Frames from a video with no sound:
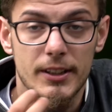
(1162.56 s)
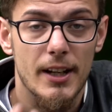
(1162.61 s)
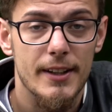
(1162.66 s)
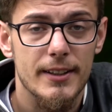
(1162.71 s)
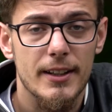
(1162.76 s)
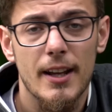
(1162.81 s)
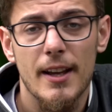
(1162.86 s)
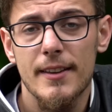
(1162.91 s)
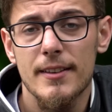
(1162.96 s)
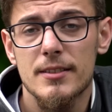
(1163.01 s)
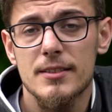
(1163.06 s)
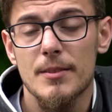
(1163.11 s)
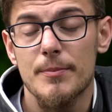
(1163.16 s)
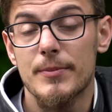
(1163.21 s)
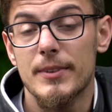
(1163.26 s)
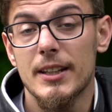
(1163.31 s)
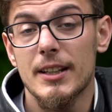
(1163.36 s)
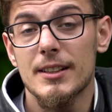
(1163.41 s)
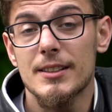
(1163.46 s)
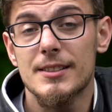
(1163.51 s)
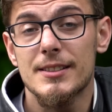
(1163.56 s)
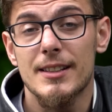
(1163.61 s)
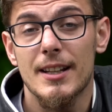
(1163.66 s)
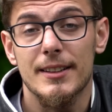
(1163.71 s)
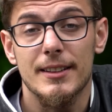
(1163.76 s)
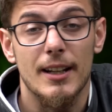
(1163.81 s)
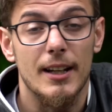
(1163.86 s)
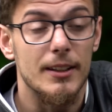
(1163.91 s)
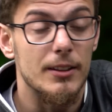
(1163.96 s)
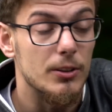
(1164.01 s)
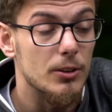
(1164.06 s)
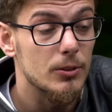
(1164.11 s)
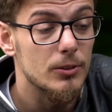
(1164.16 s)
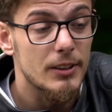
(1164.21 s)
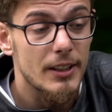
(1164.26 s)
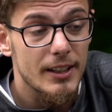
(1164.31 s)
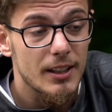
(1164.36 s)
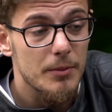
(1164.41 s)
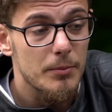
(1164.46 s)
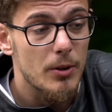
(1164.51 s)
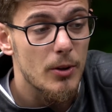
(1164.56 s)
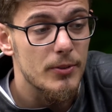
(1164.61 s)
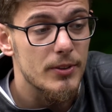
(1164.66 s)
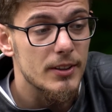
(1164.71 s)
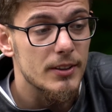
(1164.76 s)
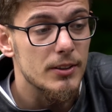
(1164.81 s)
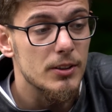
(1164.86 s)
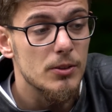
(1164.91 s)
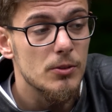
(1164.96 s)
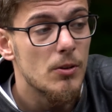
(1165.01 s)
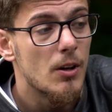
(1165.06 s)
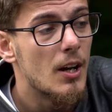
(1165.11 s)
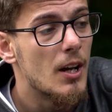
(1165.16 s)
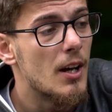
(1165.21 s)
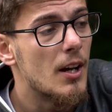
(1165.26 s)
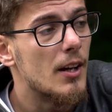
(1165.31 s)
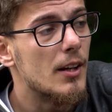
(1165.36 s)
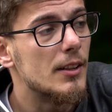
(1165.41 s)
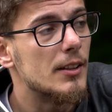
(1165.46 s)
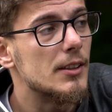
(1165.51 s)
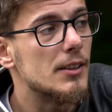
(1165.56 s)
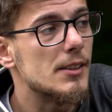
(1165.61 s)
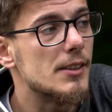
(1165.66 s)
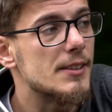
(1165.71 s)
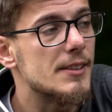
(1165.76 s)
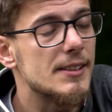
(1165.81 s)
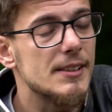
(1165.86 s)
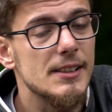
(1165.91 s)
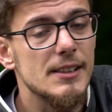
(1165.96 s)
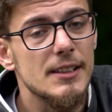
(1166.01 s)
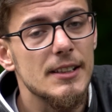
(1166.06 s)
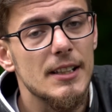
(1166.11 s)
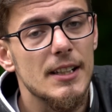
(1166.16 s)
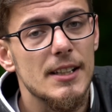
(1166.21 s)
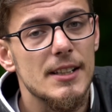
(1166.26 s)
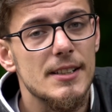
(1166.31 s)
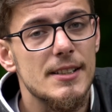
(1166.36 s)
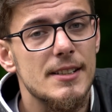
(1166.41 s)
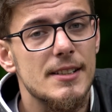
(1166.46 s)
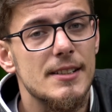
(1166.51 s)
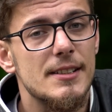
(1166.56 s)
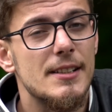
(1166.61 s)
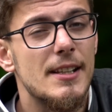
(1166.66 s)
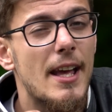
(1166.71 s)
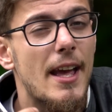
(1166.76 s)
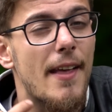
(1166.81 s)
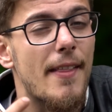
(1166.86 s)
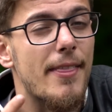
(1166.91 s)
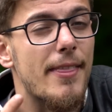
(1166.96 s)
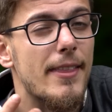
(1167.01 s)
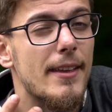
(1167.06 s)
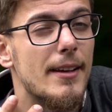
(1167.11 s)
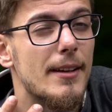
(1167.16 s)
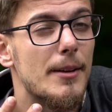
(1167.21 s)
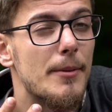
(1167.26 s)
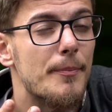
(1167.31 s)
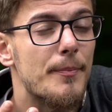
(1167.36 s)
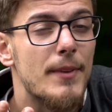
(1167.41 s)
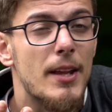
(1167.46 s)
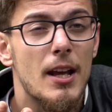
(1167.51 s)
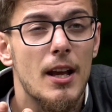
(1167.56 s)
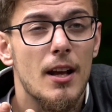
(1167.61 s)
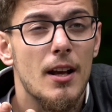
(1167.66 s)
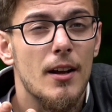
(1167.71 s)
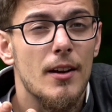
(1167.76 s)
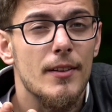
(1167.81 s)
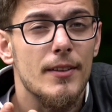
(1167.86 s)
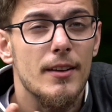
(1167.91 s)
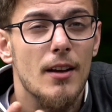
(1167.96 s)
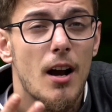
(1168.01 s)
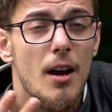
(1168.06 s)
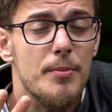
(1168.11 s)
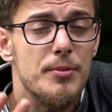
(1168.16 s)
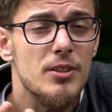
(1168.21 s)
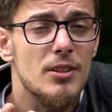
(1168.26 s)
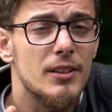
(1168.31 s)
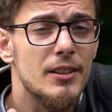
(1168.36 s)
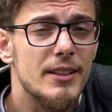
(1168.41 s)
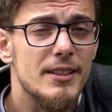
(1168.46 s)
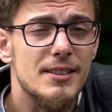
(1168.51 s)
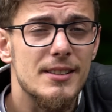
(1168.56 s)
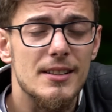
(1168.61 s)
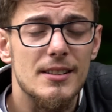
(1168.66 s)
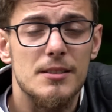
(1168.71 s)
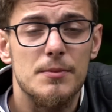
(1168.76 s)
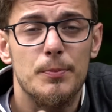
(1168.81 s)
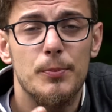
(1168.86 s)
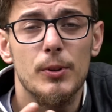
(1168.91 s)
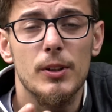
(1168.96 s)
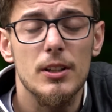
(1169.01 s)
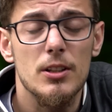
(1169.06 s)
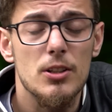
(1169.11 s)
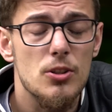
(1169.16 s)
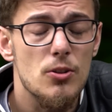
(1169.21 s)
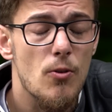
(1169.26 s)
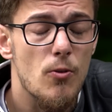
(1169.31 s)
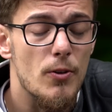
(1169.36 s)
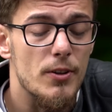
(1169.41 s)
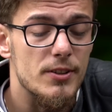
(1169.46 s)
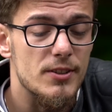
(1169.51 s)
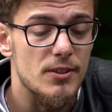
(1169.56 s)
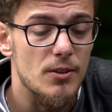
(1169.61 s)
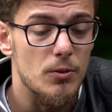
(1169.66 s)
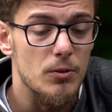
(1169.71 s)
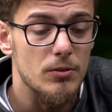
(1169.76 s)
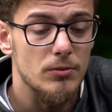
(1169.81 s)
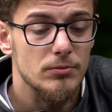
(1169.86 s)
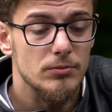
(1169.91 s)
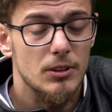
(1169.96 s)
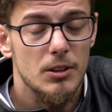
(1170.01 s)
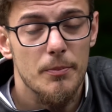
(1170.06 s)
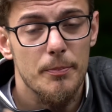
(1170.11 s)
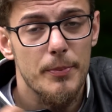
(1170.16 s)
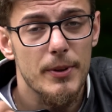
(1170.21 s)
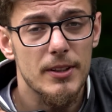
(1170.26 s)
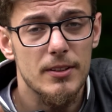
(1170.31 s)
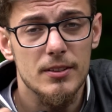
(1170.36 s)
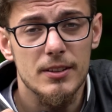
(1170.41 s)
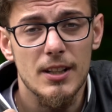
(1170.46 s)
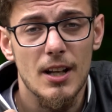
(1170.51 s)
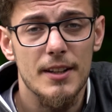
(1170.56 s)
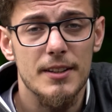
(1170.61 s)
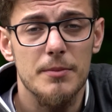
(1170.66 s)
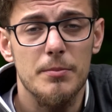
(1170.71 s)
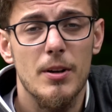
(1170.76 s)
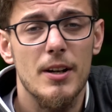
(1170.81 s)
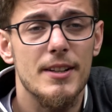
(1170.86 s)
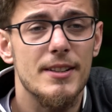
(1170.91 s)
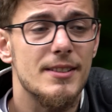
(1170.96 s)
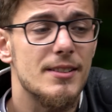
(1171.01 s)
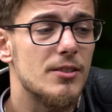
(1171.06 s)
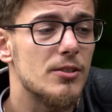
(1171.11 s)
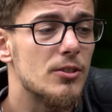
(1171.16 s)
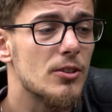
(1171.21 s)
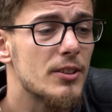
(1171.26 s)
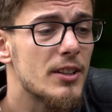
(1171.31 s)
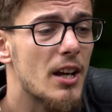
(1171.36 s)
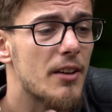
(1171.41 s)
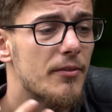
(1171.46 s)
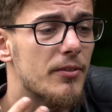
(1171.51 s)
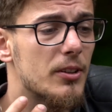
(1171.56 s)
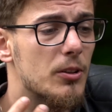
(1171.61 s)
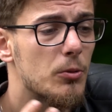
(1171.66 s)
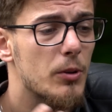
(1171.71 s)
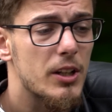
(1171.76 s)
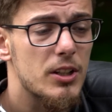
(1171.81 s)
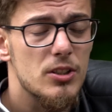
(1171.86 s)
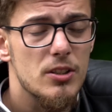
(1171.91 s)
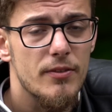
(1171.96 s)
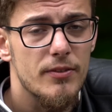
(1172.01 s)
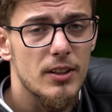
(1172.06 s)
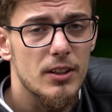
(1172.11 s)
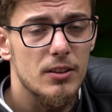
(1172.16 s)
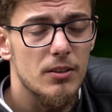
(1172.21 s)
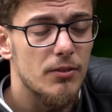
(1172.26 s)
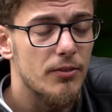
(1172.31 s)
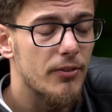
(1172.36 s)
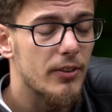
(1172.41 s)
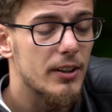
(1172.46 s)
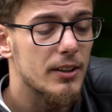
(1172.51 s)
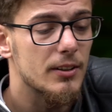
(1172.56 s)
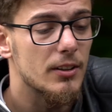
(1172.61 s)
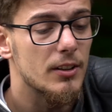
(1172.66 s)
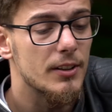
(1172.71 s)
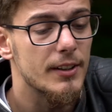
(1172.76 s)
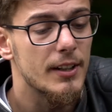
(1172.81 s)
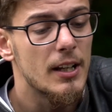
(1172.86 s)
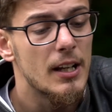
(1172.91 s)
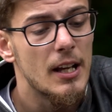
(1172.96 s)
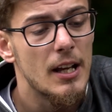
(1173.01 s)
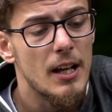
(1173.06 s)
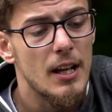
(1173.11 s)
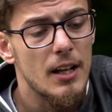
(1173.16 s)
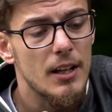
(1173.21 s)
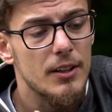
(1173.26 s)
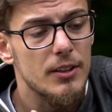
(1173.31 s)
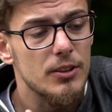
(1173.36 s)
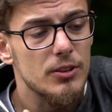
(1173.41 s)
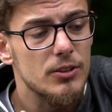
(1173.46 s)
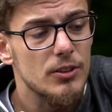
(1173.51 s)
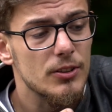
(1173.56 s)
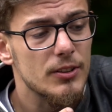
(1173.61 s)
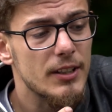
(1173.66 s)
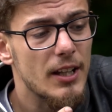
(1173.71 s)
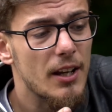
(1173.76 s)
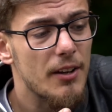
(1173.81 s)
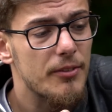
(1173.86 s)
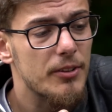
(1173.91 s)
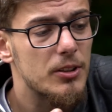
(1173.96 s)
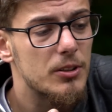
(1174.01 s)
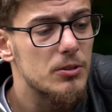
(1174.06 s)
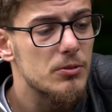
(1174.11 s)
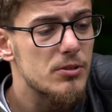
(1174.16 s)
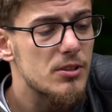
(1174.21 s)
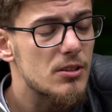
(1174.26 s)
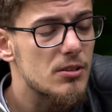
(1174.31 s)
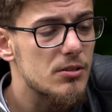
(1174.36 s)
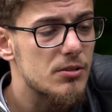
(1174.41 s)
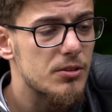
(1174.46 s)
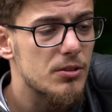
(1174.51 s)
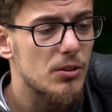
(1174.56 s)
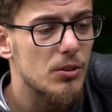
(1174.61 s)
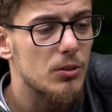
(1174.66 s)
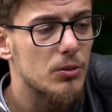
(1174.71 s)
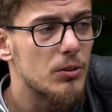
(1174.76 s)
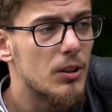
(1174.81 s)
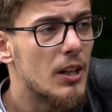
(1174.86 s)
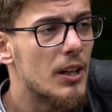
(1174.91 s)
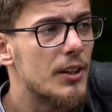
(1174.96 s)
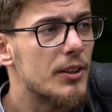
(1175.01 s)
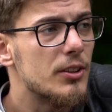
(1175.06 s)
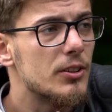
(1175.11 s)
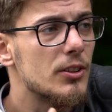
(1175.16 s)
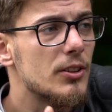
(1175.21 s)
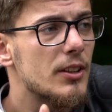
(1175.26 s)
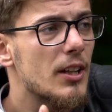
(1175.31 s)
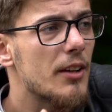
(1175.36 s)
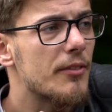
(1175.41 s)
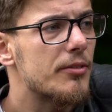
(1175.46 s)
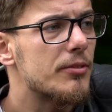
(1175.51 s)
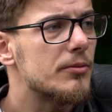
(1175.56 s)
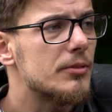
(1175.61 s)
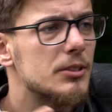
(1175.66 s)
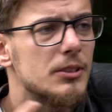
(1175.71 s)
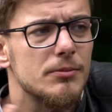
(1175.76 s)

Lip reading: the other hand, some things that I don't like about the new Z, it's that the option list is pretty short. So compared to the other bikes, you don't have a quick shifter to fit on, you don't have a cruise control, you don't have